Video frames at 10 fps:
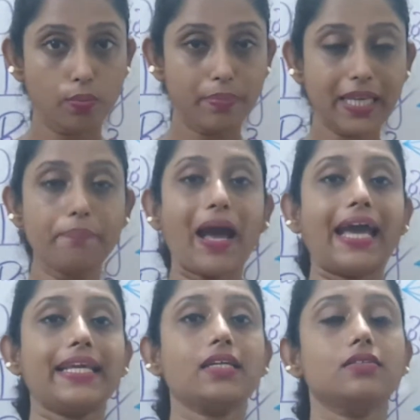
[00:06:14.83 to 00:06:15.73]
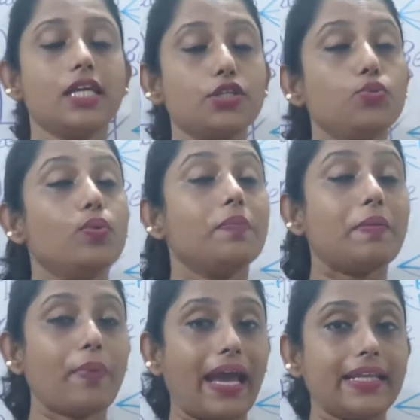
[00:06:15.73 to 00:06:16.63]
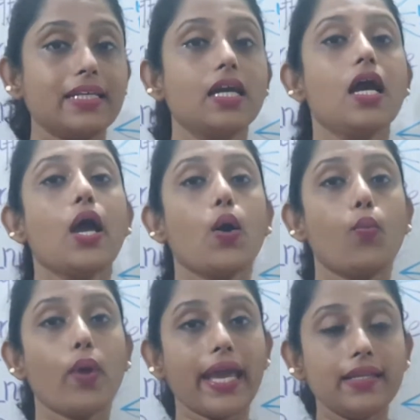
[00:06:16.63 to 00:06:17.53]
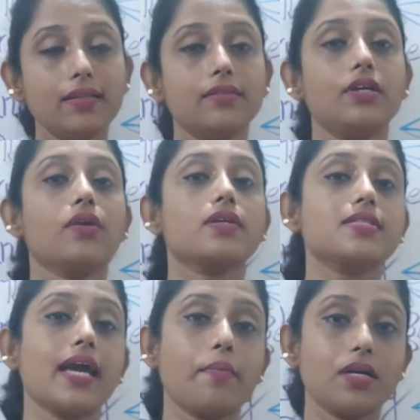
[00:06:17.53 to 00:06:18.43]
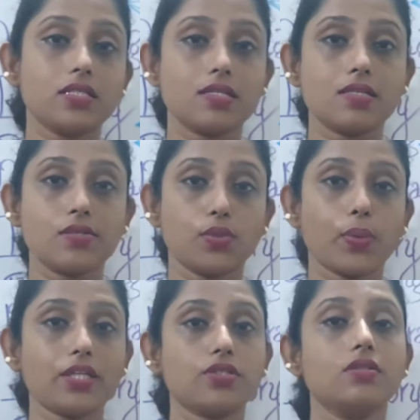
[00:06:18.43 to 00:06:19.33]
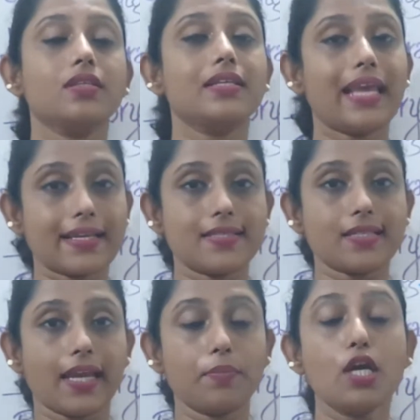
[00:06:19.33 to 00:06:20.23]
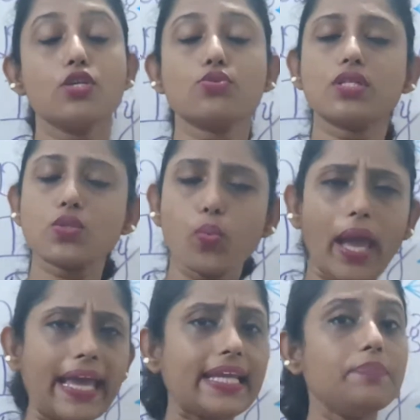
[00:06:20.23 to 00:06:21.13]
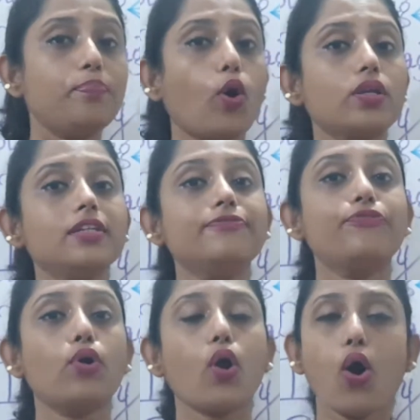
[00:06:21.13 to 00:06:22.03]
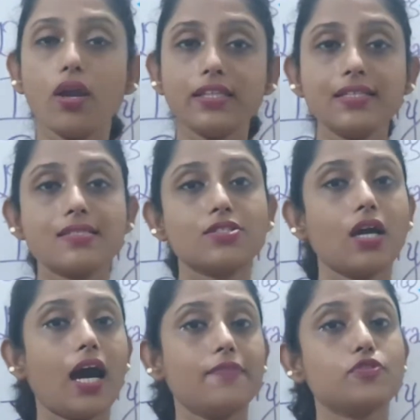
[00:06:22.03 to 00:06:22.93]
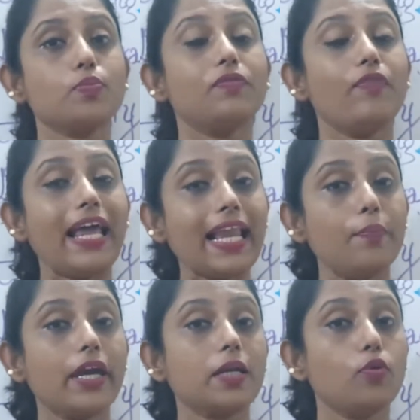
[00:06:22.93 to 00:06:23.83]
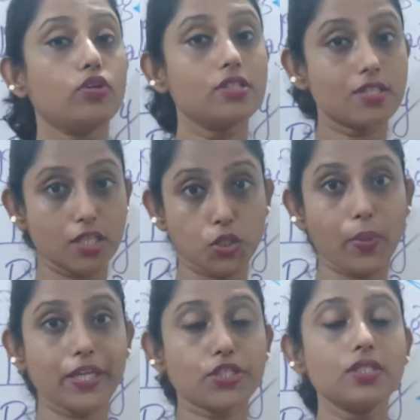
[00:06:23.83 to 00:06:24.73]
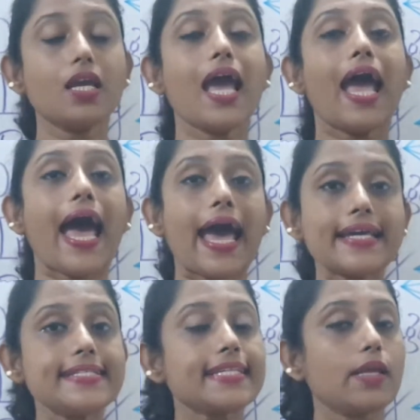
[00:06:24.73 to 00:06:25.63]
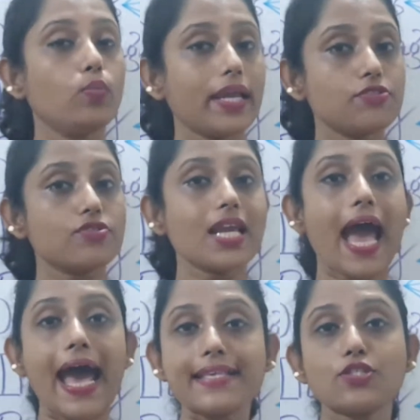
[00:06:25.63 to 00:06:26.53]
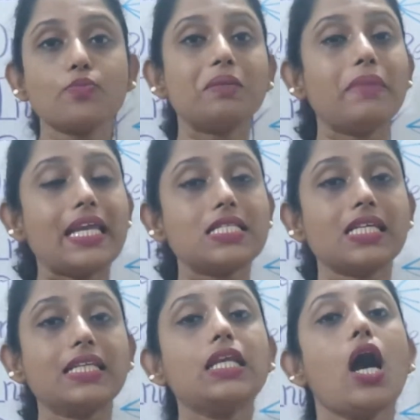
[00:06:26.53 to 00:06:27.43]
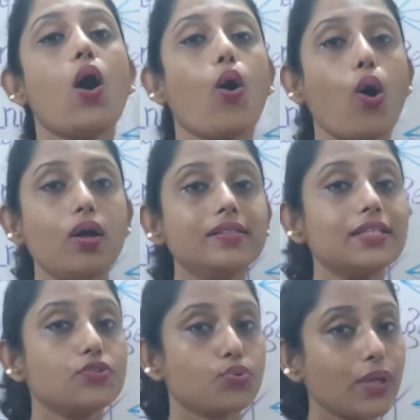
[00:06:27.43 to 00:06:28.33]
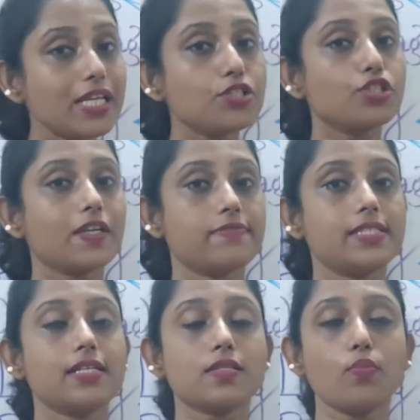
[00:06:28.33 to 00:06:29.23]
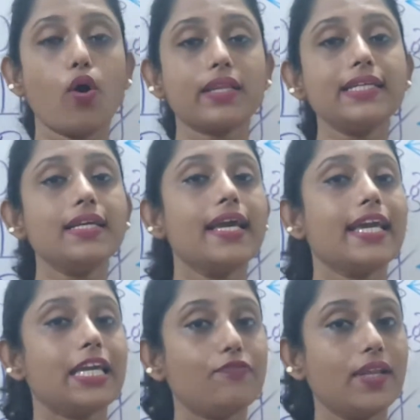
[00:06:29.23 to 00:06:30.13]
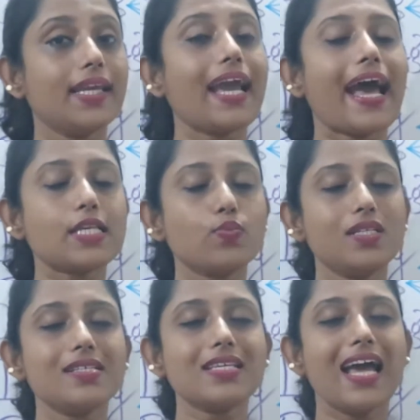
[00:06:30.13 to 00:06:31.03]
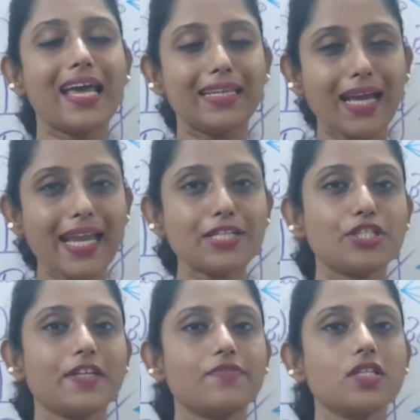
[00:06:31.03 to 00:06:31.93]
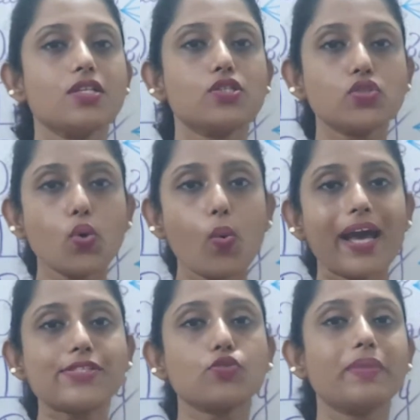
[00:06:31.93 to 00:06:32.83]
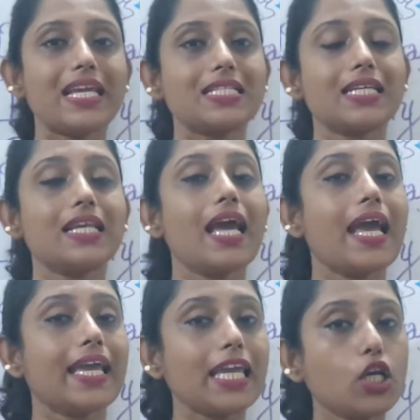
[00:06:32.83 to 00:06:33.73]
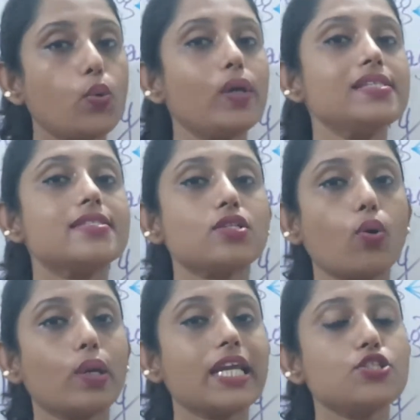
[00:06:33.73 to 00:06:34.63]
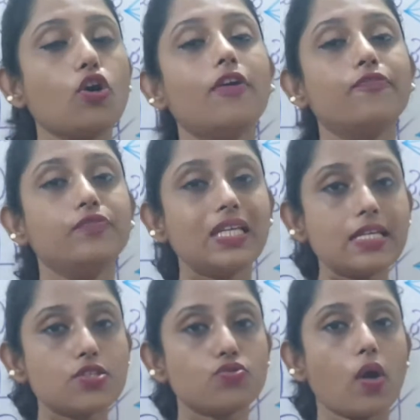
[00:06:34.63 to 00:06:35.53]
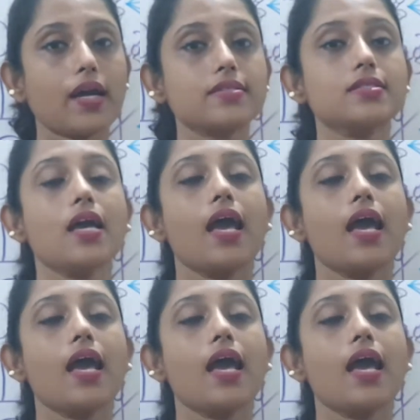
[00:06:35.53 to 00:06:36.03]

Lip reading: be panicked. Then you will be panicked when there is an emergency situation the next time. So it is very important for all the staffs to be well aware about this situation, and inventory has to be maintained in all the 3 shifts, that is morning, evening as well as night shift, so as to maintain equal storage of these drugs